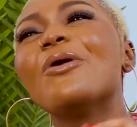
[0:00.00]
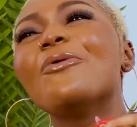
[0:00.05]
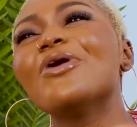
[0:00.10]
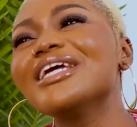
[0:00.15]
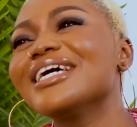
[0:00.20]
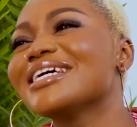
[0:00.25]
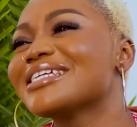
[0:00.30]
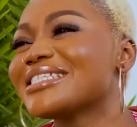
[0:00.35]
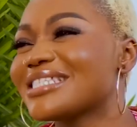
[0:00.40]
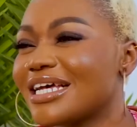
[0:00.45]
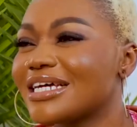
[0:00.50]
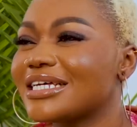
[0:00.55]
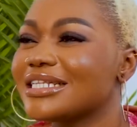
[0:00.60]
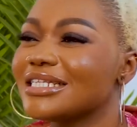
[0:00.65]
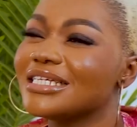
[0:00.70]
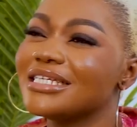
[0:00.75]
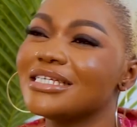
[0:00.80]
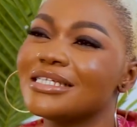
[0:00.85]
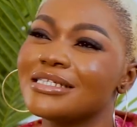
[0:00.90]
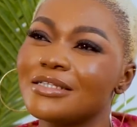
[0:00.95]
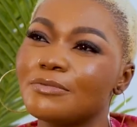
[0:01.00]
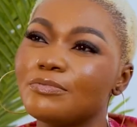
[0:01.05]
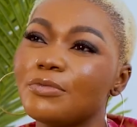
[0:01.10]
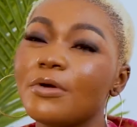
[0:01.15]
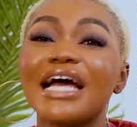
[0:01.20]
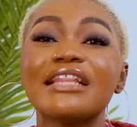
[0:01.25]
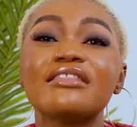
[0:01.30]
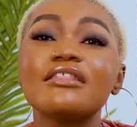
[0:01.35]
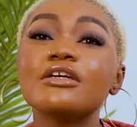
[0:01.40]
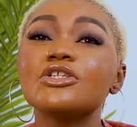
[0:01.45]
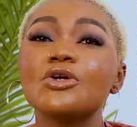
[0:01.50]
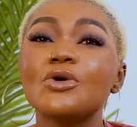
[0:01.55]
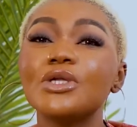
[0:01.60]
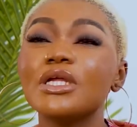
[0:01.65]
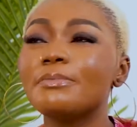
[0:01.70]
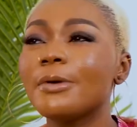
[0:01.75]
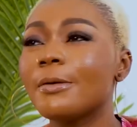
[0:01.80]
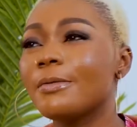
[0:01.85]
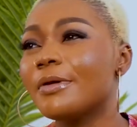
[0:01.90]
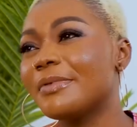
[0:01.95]
what exactly is I think the only
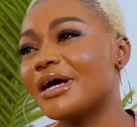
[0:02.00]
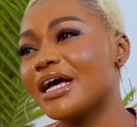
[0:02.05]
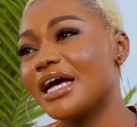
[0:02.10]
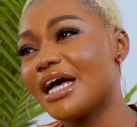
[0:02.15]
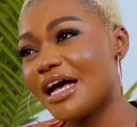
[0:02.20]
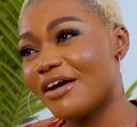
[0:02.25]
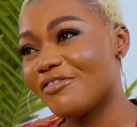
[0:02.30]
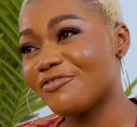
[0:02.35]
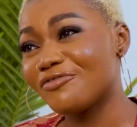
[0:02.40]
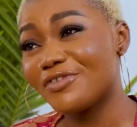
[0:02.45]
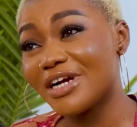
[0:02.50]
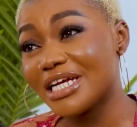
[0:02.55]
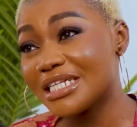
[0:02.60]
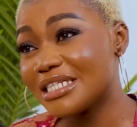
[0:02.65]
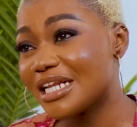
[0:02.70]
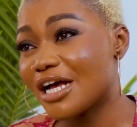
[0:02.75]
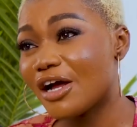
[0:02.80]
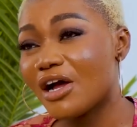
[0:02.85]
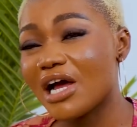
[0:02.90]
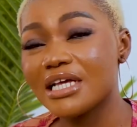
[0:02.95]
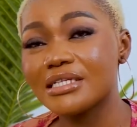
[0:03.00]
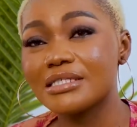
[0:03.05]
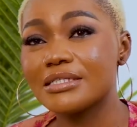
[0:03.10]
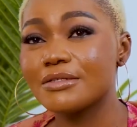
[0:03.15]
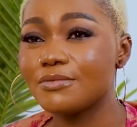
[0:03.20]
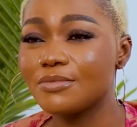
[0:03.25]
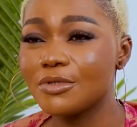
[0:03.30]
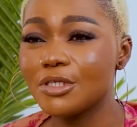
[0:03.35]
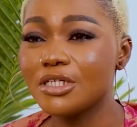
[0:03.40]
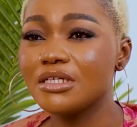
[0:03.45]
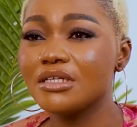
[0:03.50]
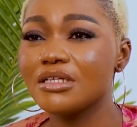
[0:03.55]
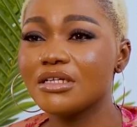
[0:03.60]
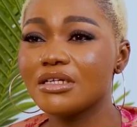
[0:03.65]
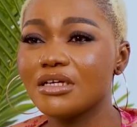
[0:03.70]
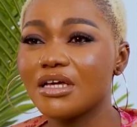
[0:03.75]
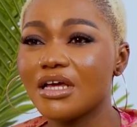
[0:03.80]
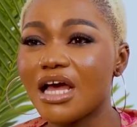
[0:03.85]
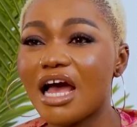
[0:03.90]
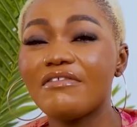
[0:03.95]
problem I have right now has to be,
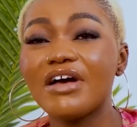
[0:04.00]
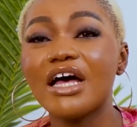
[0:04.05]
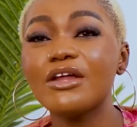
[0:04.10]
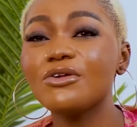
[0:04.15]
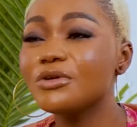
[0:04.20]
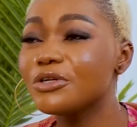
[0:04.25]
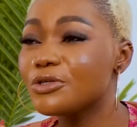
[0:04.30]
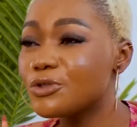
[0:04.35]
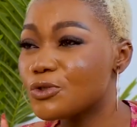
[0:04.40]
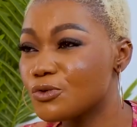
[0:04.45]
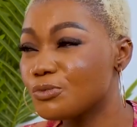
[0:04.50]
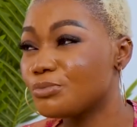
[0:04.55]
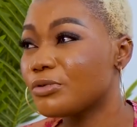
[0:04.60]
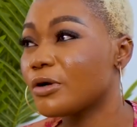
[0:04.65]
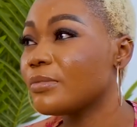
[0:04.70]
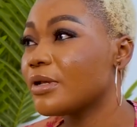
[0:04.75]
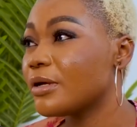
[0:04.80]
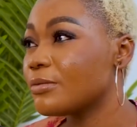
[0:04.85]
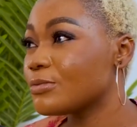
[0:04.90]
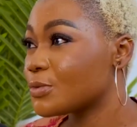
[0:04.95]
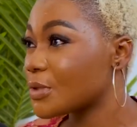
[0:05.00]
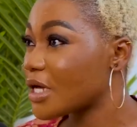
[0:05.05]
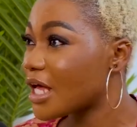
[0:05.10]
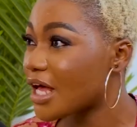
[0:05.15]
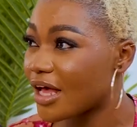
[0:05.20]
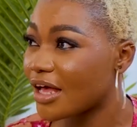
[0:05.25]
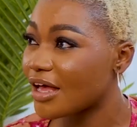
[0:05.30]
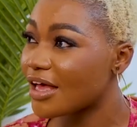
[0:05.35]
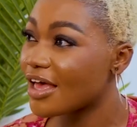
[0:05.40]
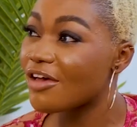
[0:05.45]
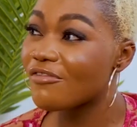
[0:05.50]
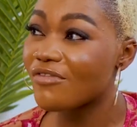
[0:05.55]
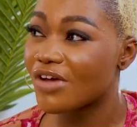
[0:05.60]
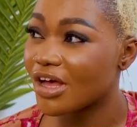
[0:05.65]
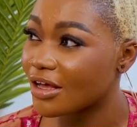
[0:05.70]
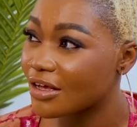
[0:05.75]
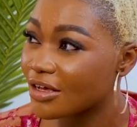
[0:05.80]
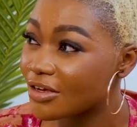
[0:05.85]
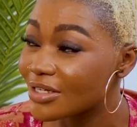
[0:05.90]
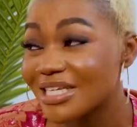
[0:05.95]
I've had only 2 problems with her
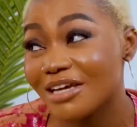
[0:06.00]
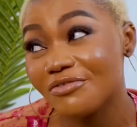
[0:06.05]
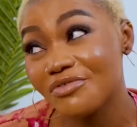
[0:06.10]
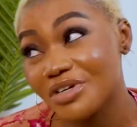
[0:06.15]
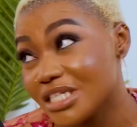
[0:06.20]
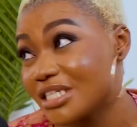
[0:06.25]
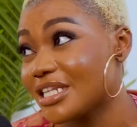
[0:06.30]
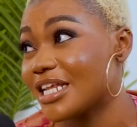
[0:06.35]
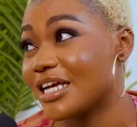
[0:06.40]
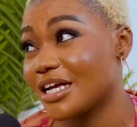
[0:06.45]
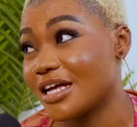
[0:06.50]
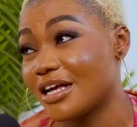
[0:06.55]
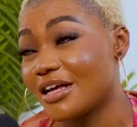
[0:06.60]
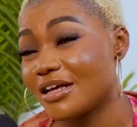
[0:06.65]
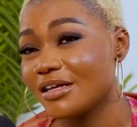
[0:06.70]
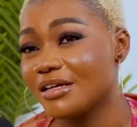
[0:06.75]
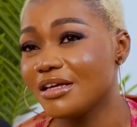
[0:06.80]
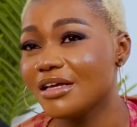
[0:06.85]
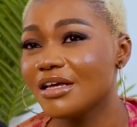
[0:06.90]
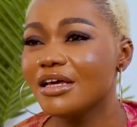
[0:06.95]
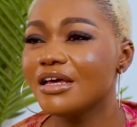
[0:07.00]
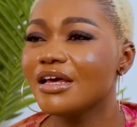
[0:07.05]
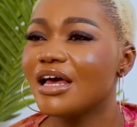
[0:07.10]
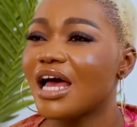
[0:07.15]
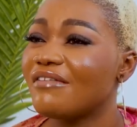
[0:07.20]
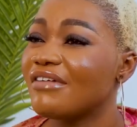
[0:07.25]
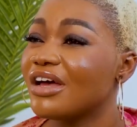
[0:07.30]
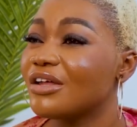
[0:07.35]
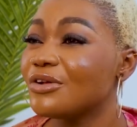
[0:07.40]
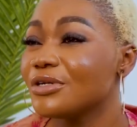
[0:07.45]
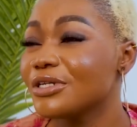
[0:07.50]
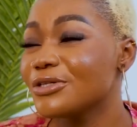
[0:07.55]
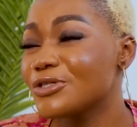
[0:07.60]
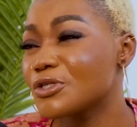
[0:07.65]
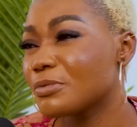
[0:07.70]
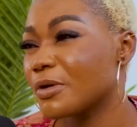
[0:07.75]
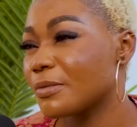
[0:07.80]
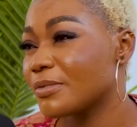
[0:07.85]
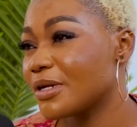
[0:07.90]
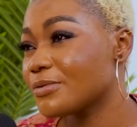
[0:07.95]
ever, because I really like her. I've had only 2
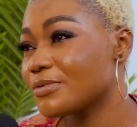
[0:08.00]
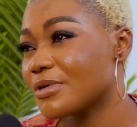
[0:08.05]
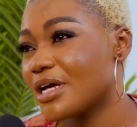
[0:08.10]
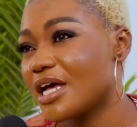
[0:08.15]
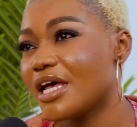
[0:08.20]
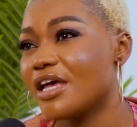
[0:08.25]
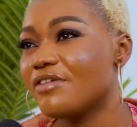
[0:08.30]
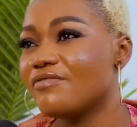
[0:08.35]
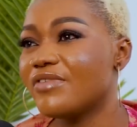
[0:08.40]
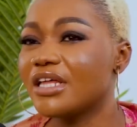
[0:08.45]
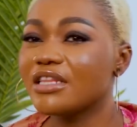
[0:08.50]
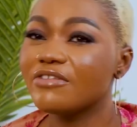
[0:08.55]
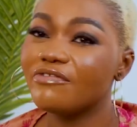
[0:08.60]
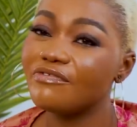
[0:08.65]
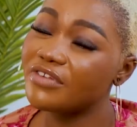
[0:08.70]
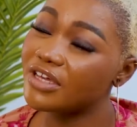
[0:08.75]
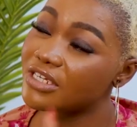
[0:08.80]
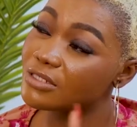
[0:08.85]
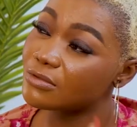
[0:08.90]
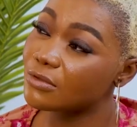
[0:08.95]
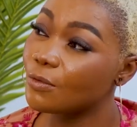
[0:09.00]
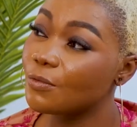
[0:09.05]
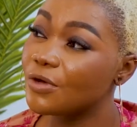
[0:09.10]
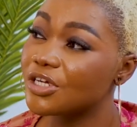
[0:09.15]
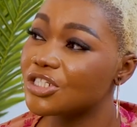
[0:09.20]
problems with her ever. The first one where